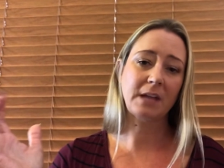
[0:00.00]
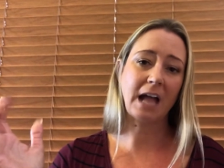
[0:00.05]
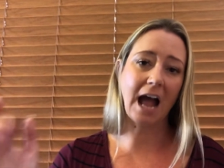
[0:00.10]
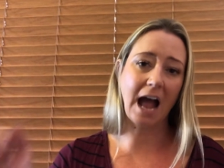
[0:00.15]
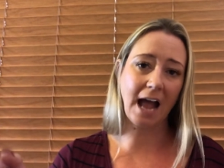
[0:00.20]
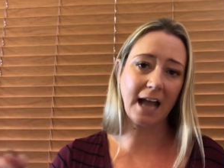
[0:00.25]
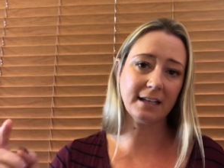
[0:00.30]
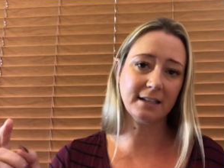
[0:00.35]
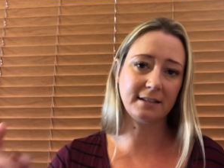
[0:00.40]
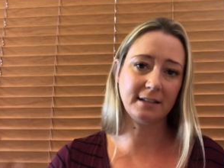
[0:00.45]

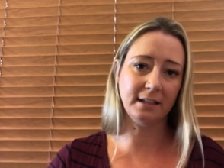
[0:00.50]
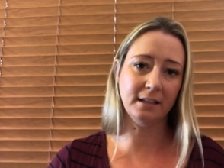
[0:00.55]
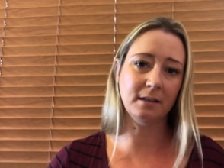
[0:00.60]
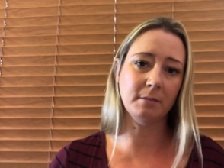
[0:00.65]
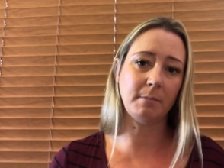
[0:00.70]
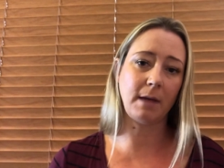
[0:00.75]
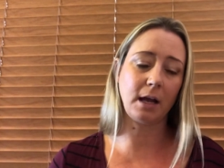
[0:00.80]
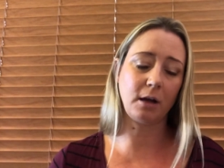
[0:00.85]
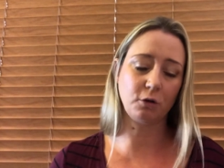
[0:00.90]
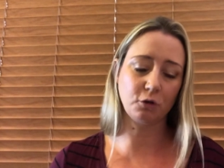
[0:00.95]
I see the
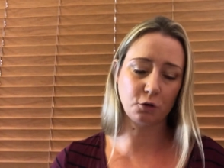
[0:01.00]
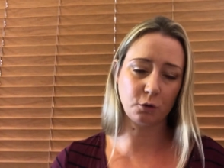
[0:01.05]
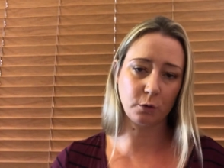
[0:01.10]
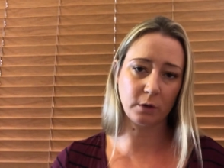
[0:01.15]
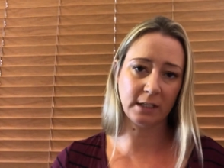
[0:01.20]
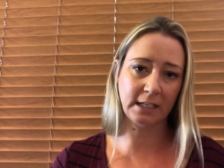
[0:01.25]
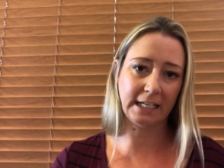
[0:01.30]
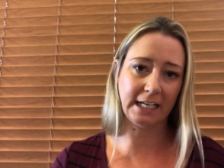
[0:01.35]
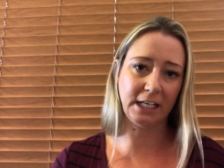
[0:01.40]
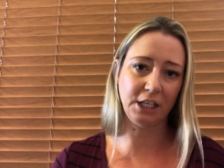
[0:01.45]
Michael
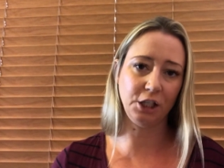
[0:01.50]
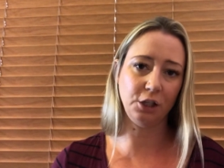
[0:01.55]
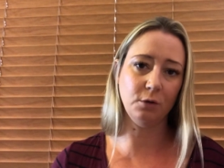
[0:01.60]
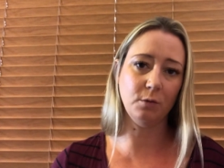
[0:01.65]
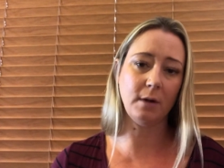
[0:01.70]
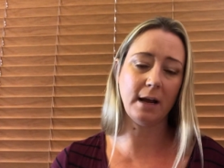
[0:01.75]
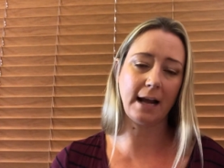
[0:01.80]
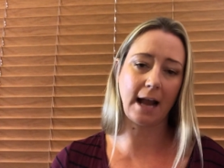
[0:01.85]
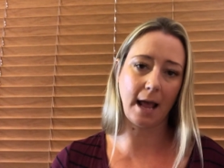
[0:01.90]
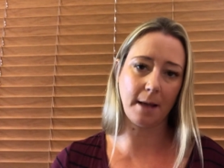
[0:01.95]
Jordan in
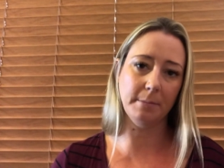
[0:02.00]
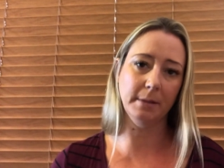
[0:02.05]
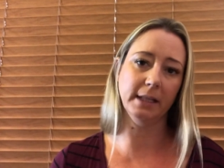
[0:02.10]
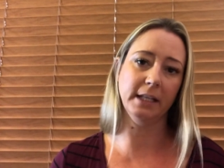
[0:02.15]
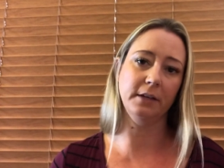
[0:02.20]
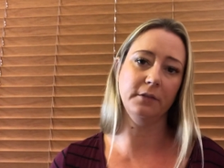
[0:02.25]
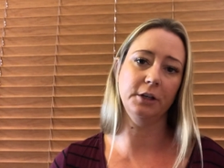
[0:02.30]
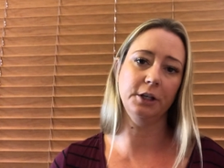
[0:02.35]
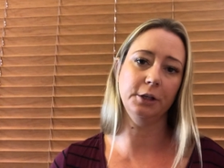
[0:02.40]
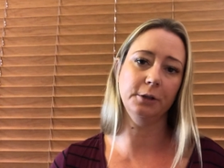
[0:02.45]
you and I
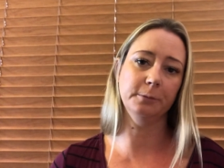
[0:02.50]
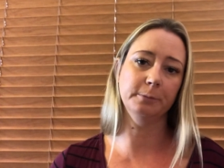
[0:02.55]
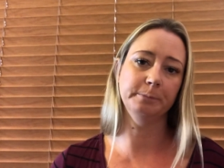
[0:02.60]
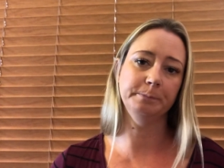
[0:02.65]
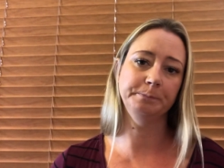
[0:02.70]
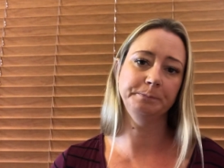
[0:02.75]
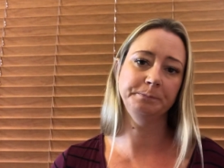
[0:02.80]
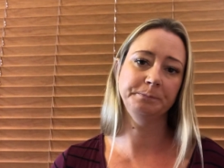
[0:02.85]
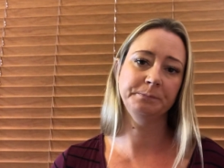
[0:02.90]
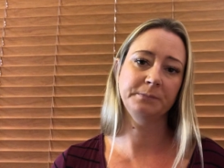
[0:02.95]
believe in you.
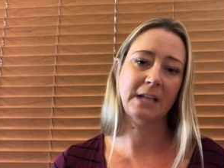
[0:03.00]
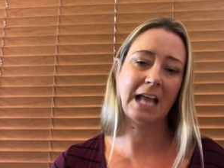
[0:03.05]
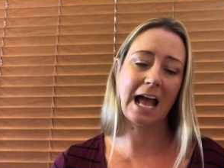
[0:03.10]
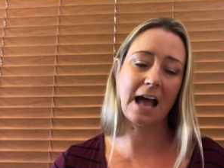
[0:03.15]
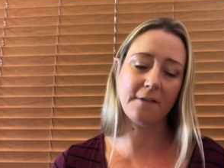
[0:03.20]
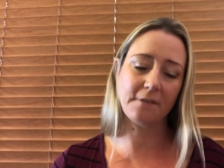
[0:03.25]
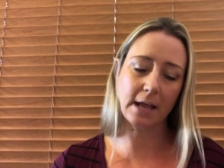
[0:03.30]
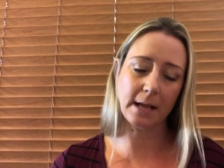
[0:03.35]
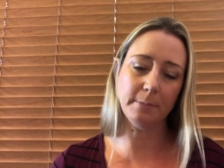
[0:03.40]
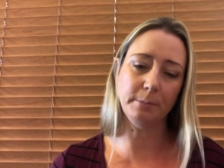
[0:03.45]

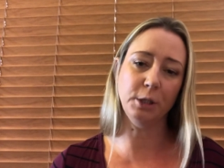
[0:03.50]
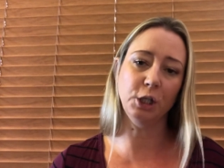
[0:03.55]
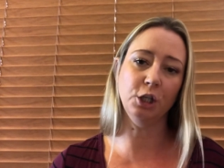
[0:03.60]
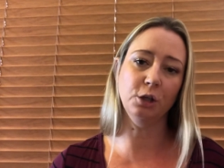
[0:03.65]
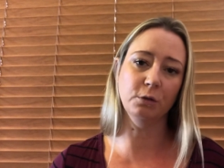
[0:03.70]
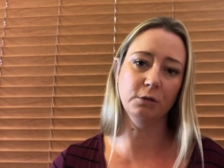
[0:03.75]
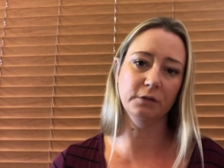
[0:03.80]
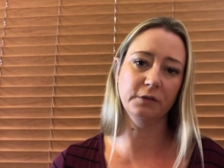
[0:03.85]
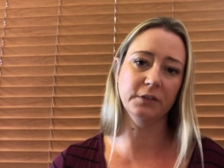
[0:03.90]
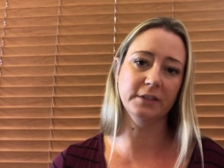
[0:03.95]
Have a
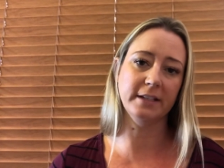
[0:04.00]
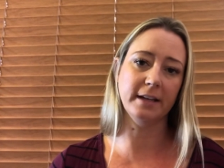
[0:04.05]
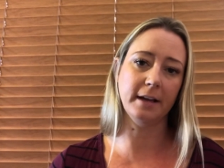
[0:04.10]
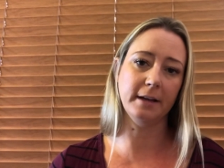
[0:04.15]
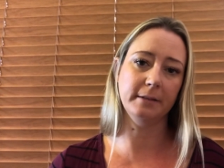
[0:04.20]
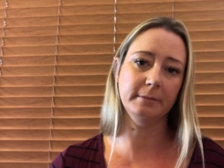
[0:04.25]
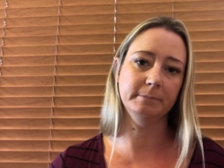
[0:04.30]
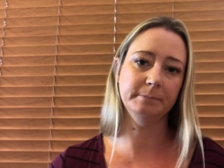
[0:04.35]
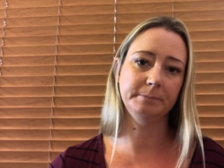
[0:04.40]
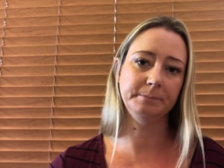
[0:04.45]
beautiful day.